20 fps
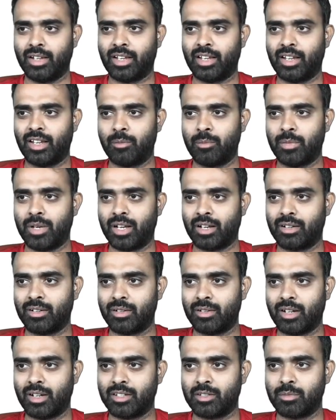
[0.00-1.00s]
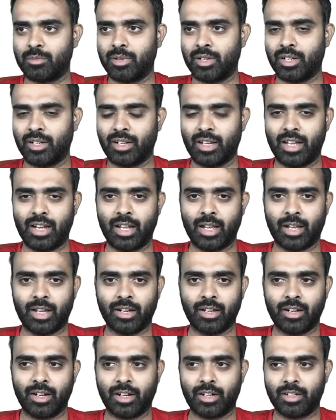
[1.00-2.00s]
I can get back to transmitting, and I
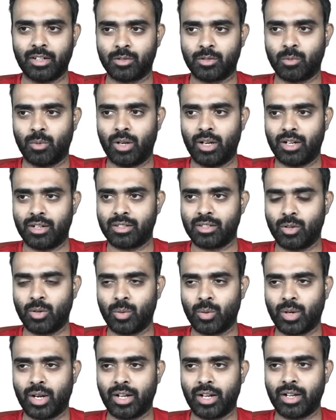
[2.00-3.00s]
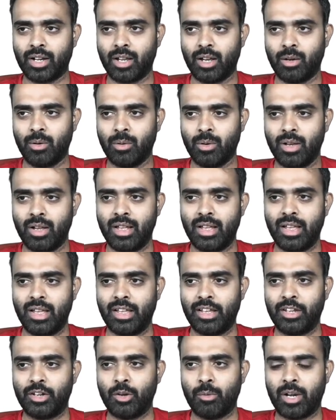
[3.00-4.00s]
can connect this wallet. So right now,
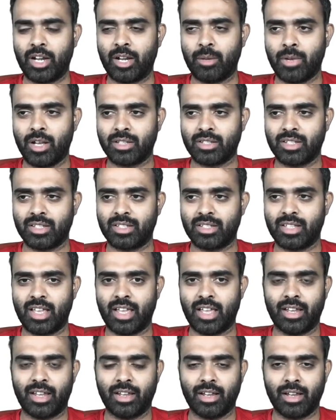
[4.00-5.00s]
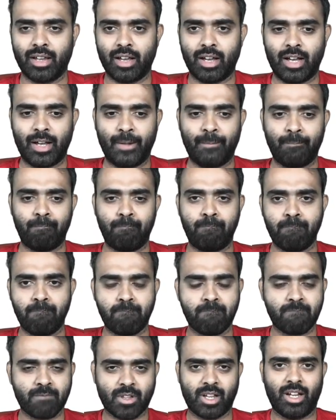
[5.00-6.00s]
MetaMask is saying
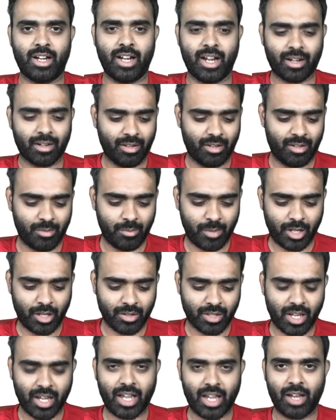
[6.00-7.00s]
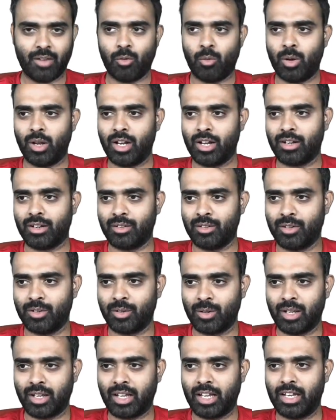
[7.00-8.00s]
connect because I have a wallet.
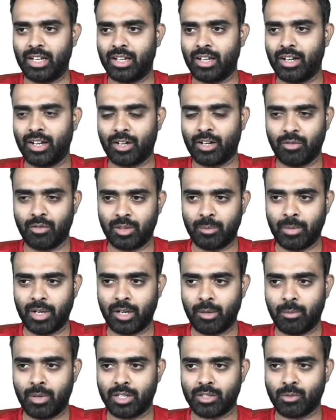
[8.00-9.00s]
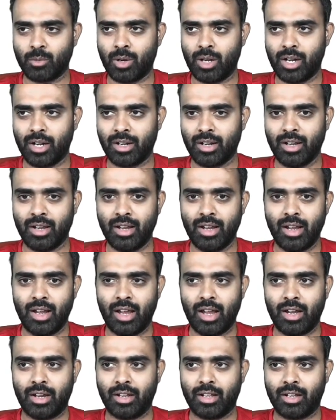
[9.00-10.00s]
Like I'll connect with MetaMask wallet
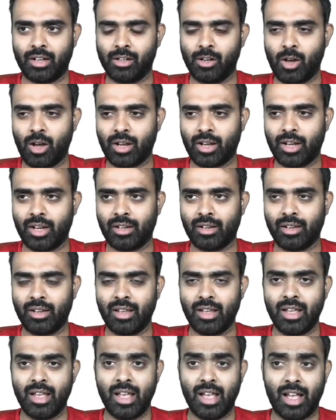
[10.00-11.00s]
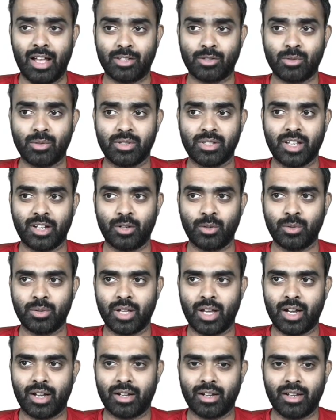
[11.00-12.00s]
and I unlock it. As soon as I do
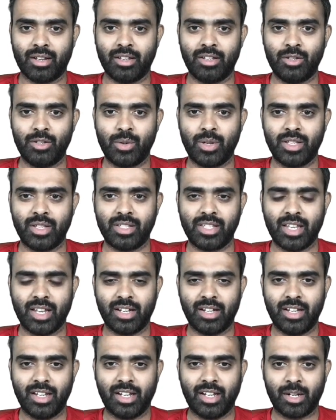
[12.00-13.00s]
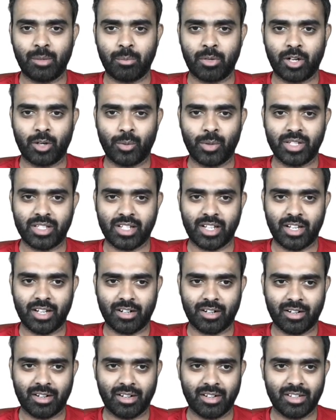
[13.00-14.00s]
that, you can see a decrypt request
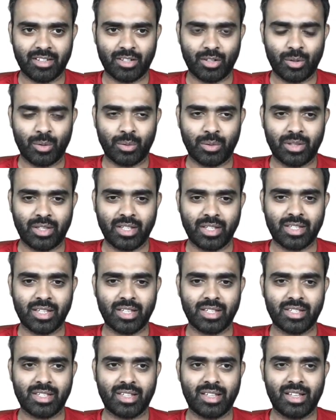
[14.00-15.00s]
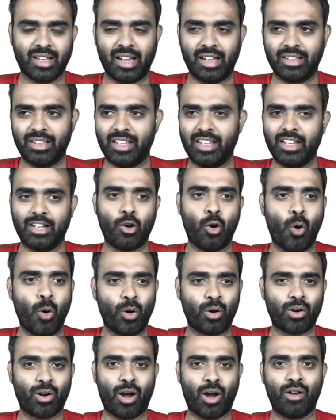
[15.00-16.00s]
here. So this is the
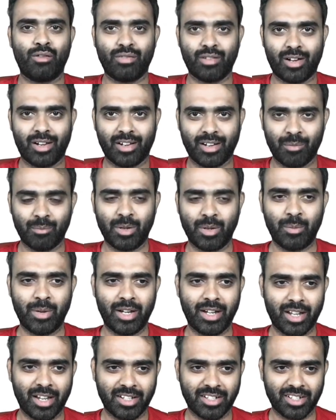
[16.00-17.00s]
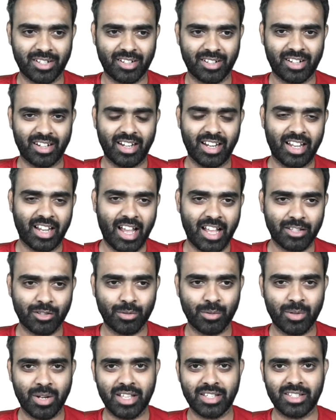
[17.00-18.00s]
core of our implementation, right? Like as
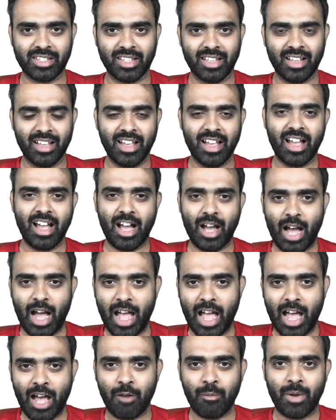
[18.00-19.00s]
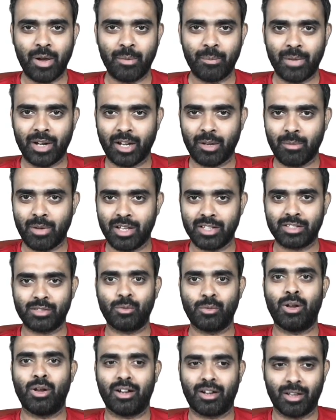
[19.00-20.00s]
soon as I have my MetaMask
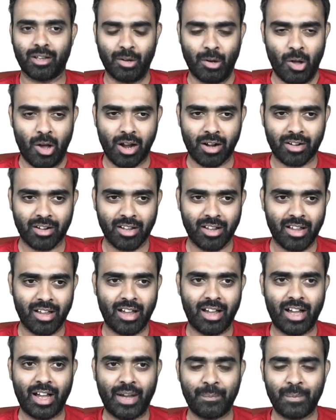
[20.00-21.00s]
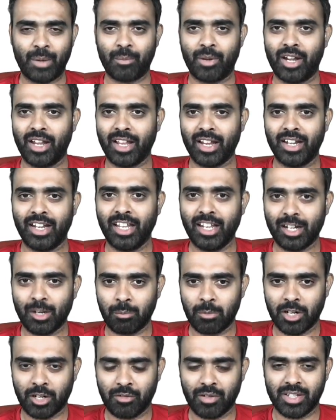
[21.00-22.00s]
wallet unlocked, I'm getting a
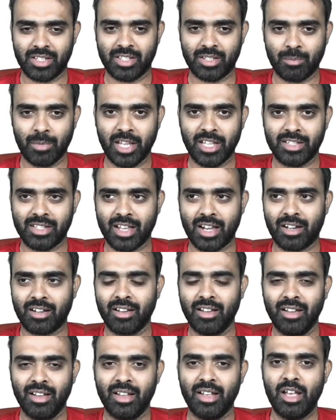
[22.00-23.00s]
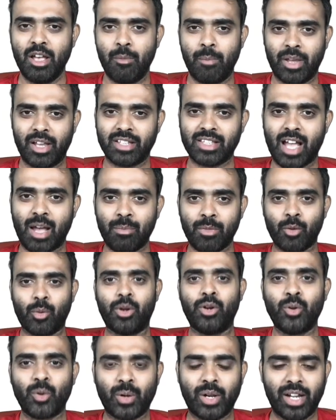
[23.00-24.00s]
decrypt request. This means that because I'm the
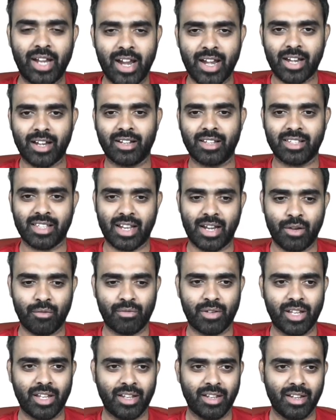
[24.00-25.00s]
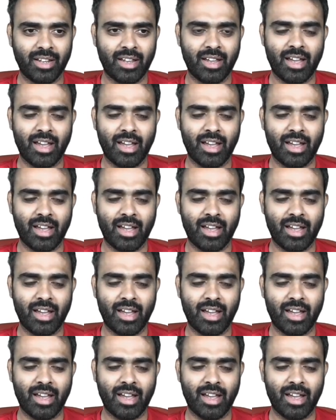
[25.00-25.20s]
one who created this NFT,